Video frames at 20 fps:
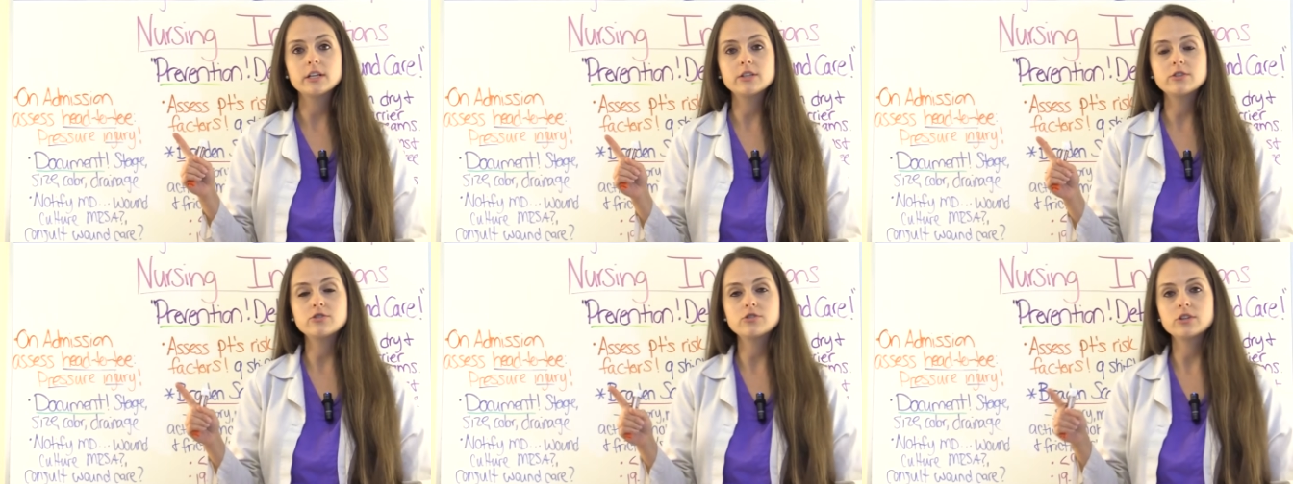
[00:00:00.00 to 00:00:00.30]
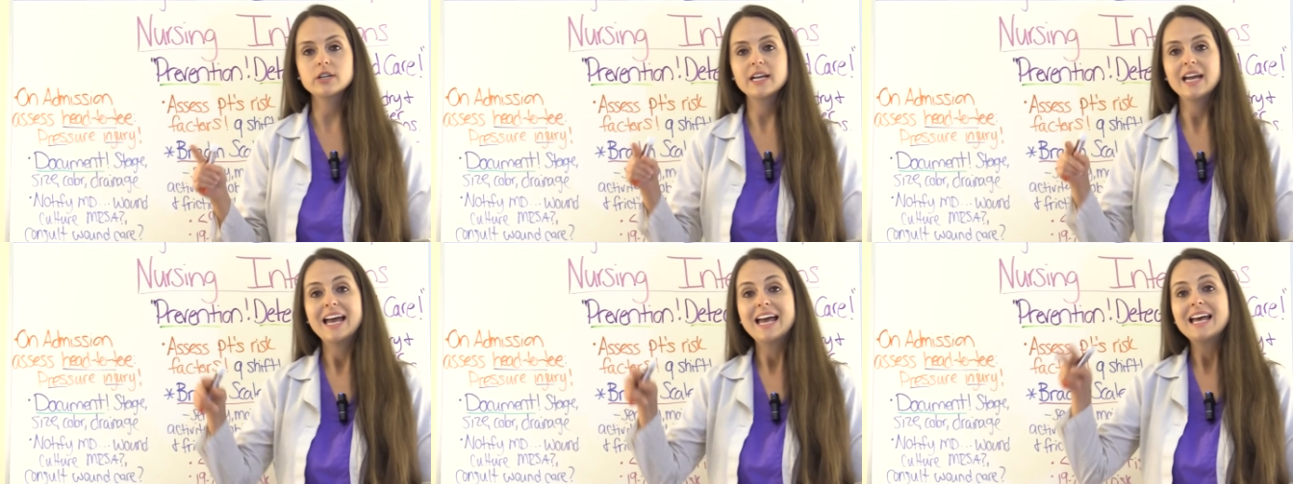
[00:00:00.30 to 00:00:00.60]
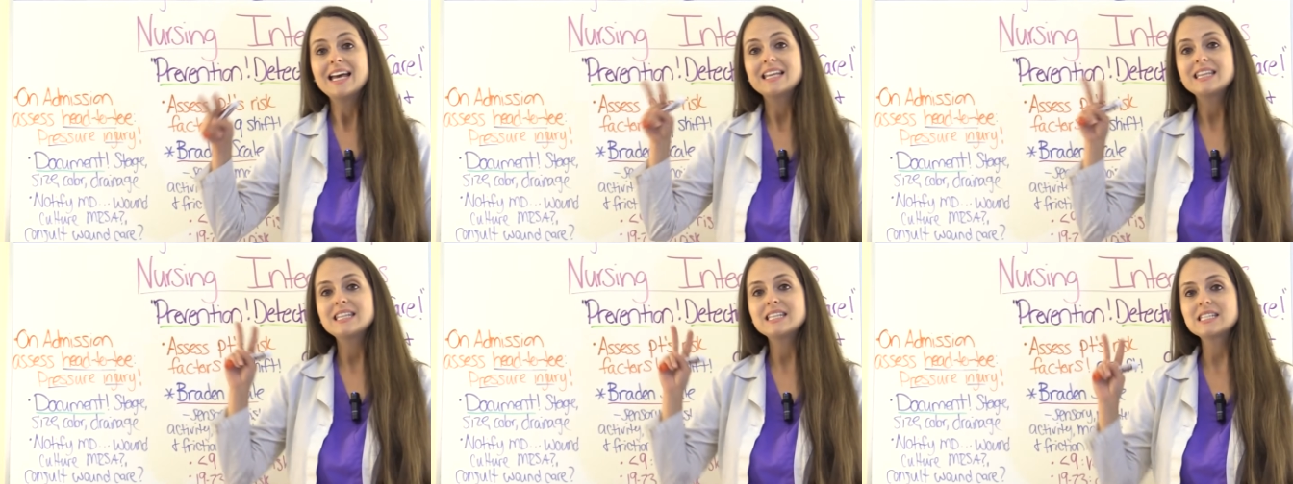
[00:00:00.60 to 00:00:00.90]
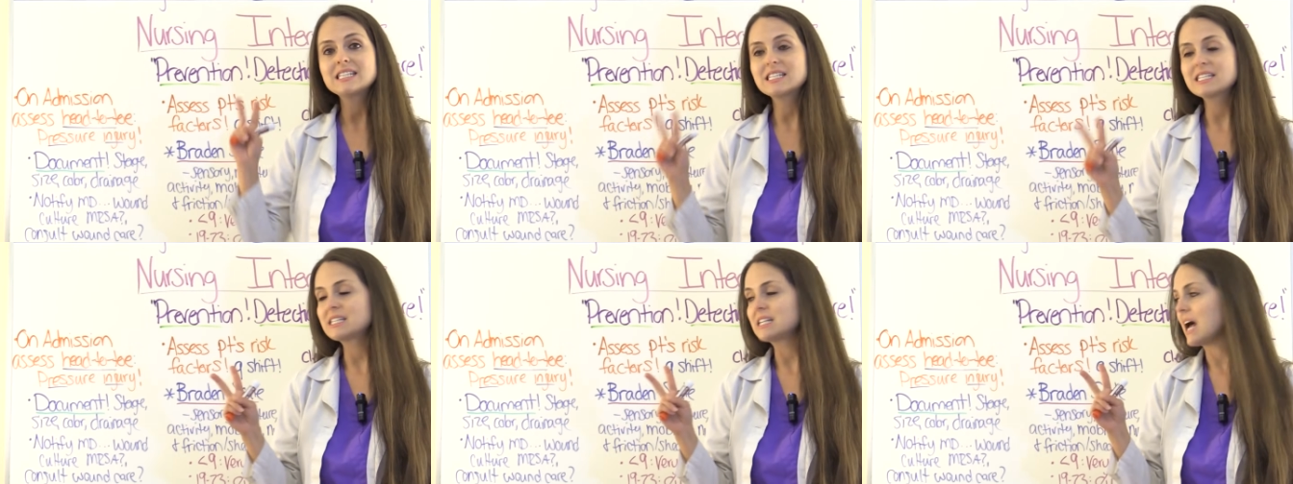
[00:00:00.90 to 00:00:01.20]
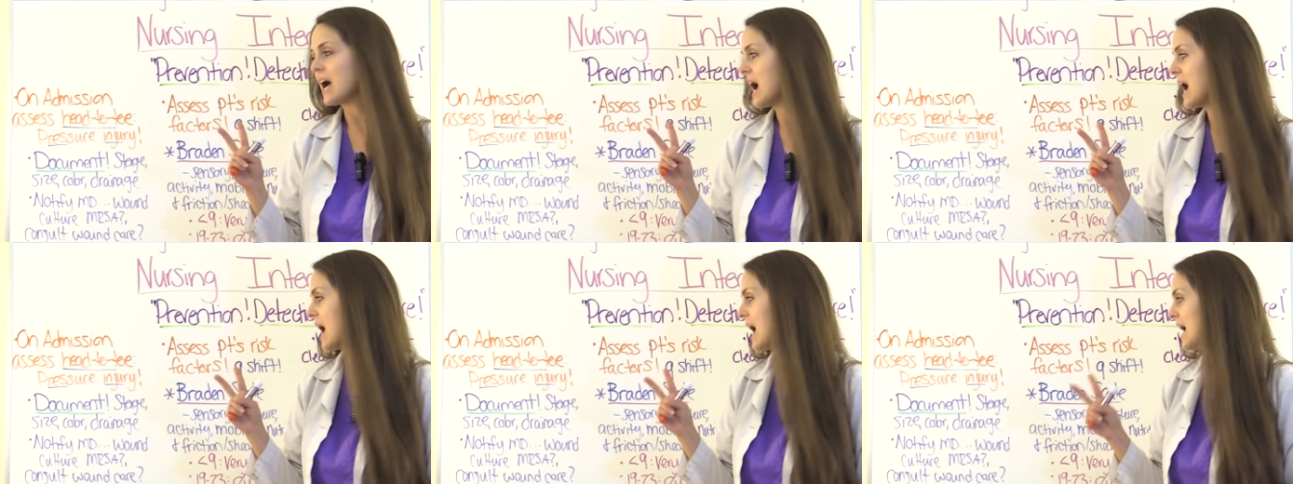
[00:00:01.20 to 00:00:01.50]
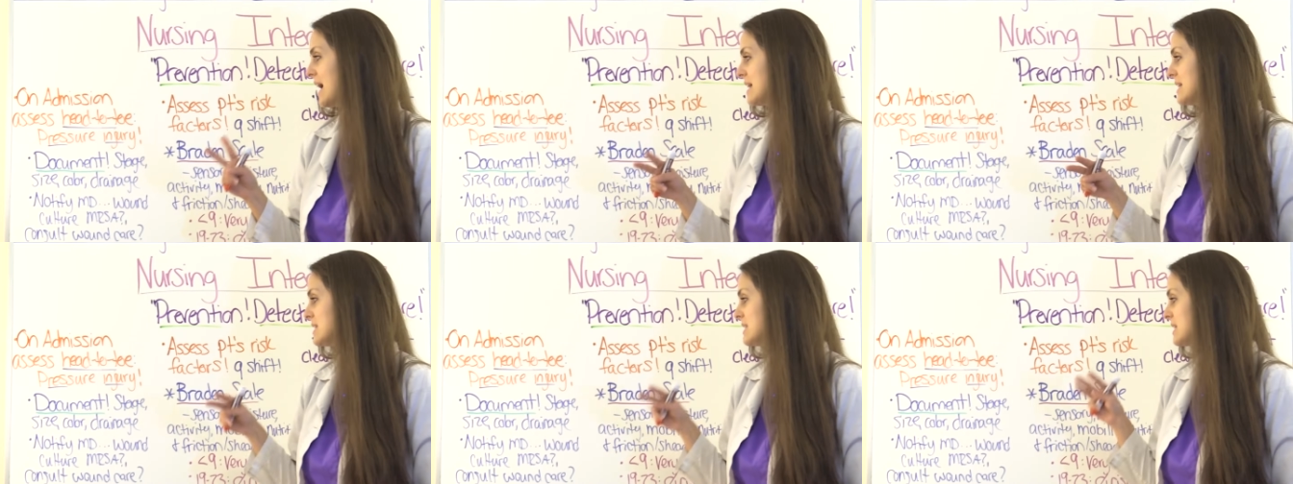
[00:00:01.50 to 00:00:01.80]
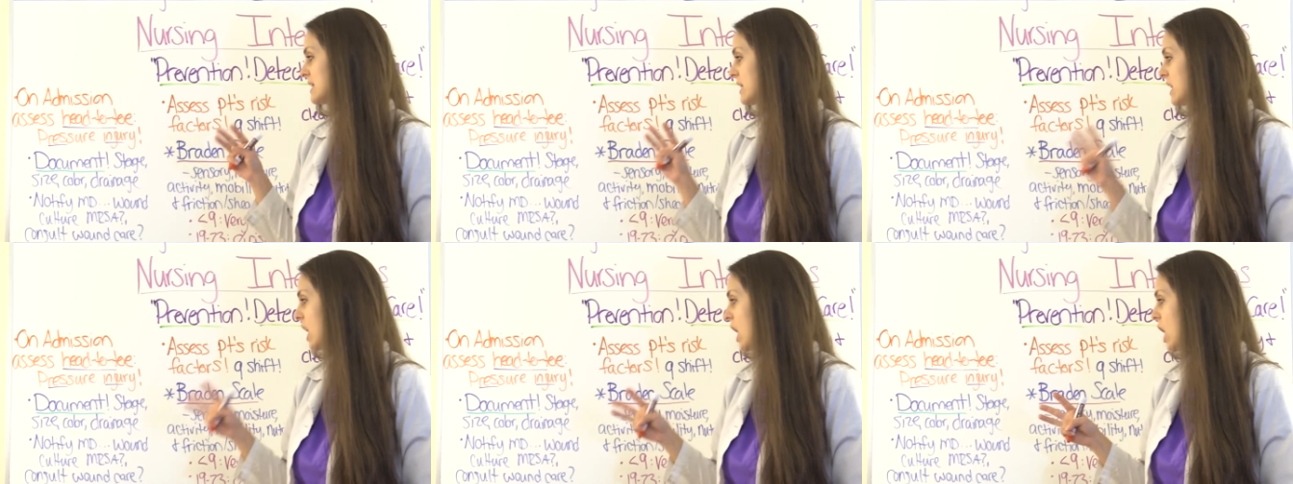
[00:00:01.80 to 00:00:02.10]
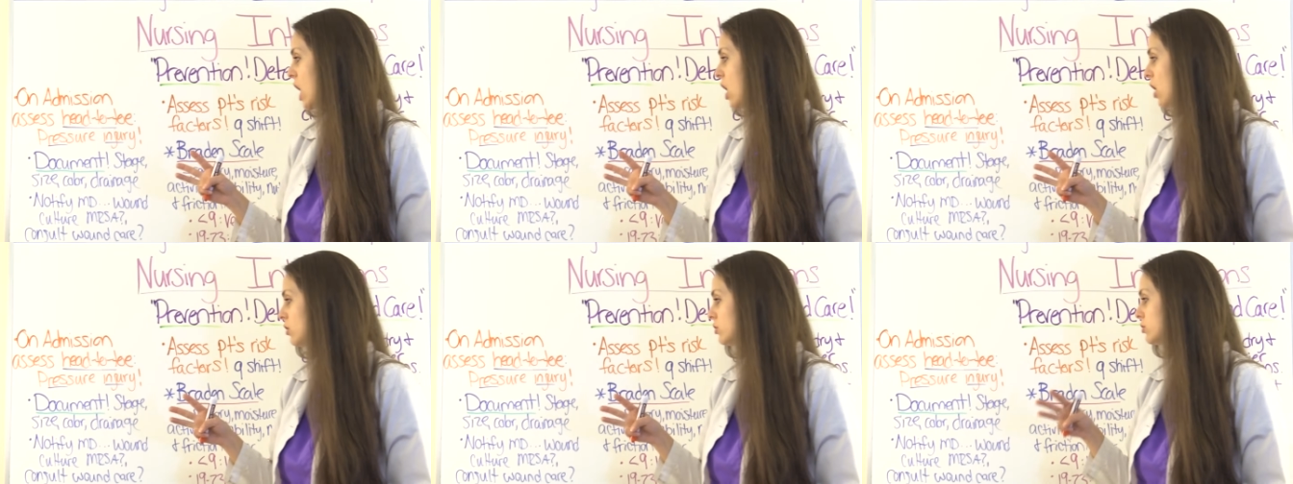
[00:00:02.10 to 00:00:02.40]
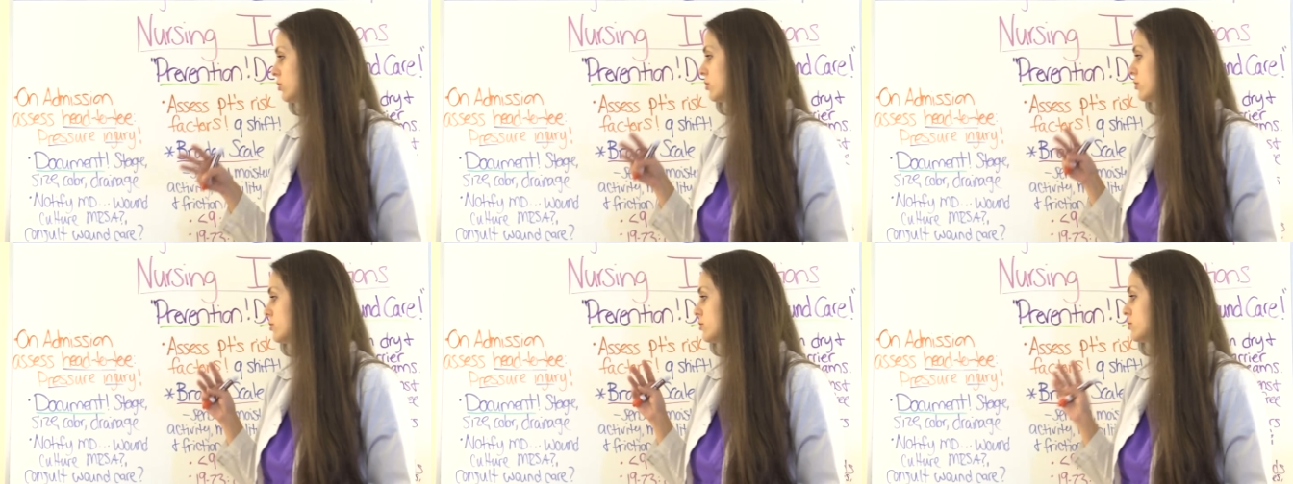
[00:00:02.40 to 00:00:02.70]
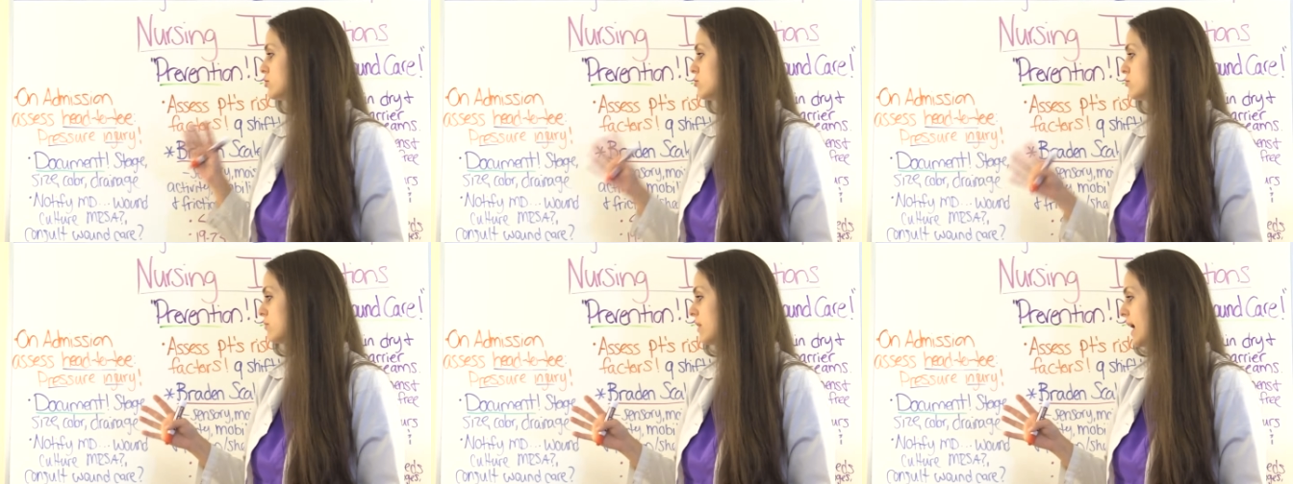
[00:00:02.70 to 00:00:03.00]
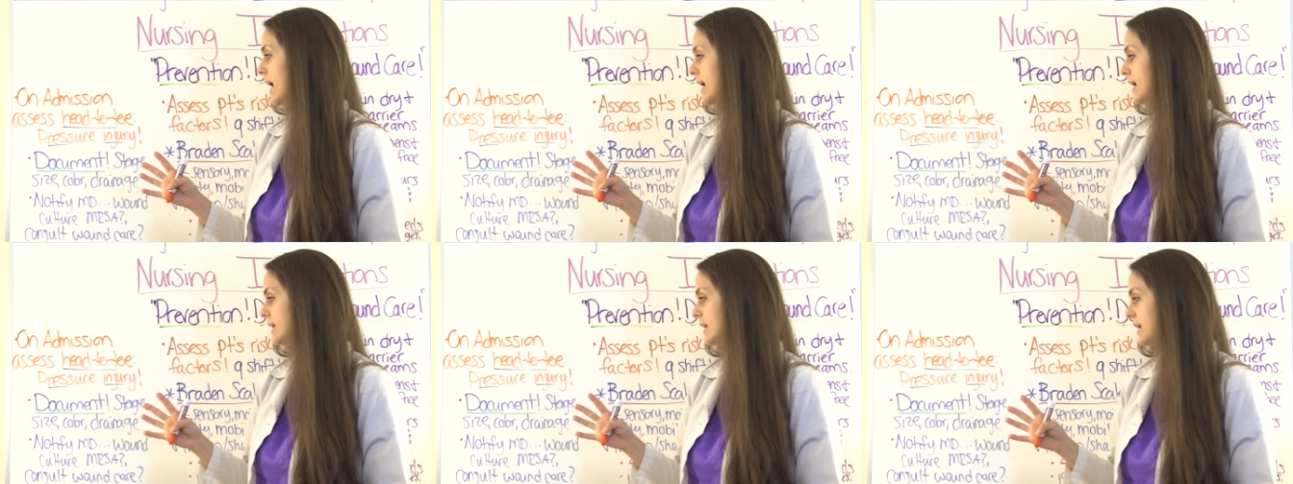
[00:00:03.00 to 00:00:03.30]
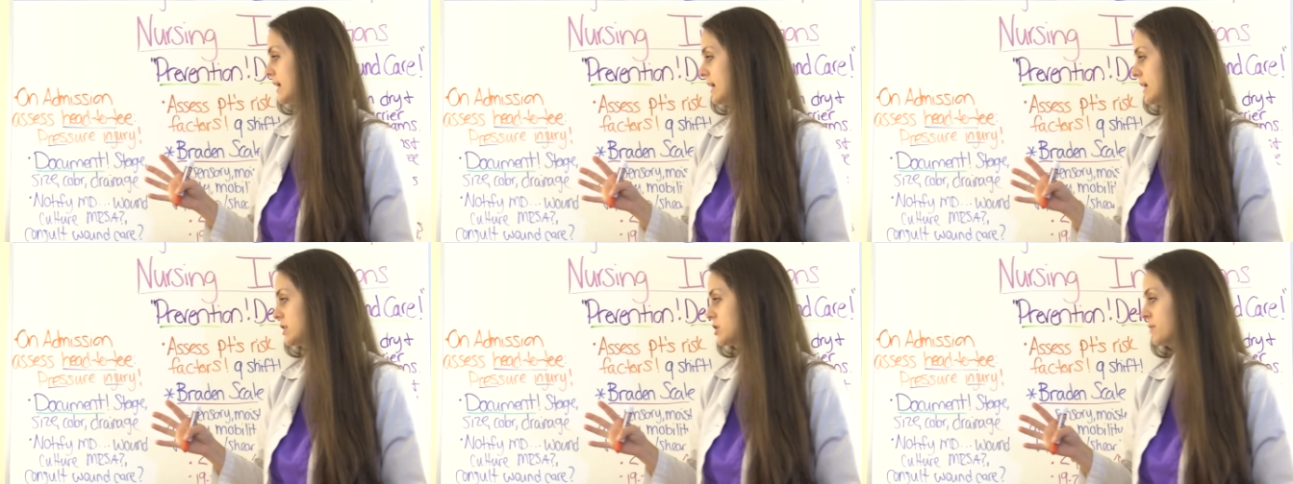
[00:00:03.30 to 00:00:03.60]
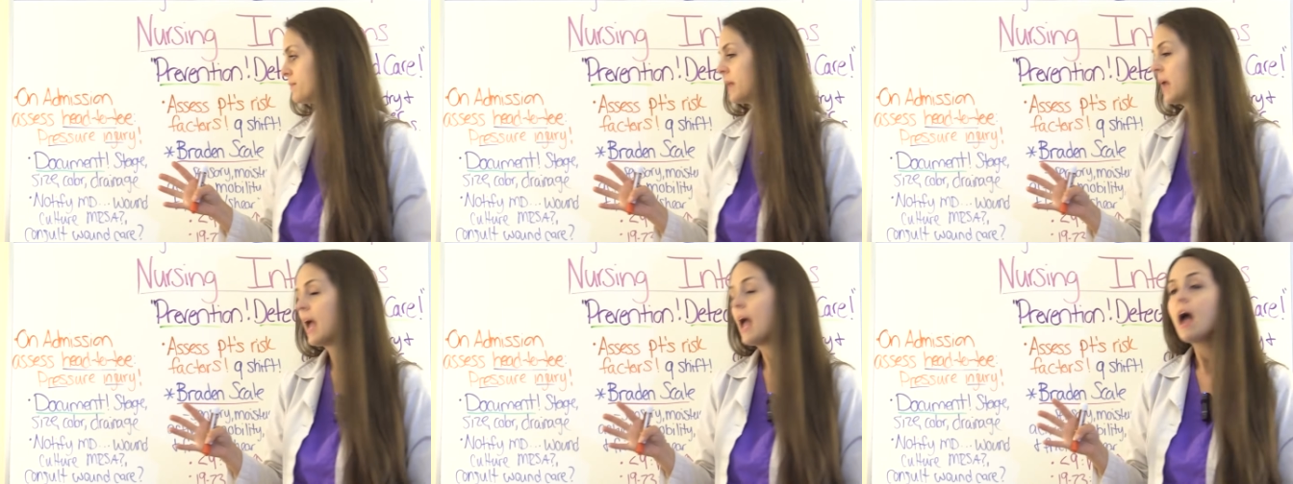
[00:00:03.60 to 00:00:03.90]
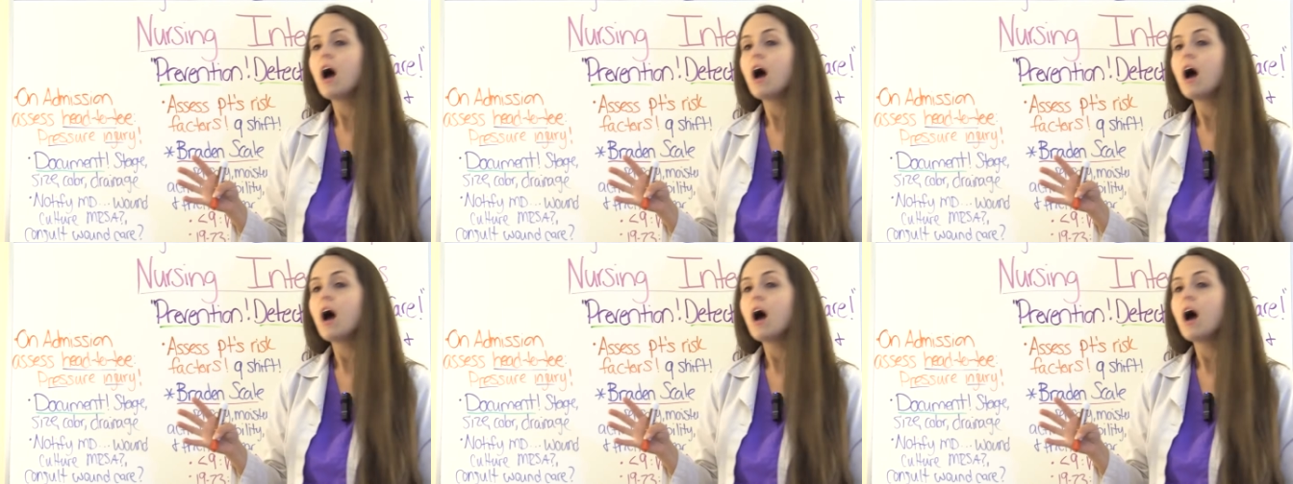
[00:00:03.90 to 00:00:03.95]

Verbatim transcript: injury, the size, the color, the drainage.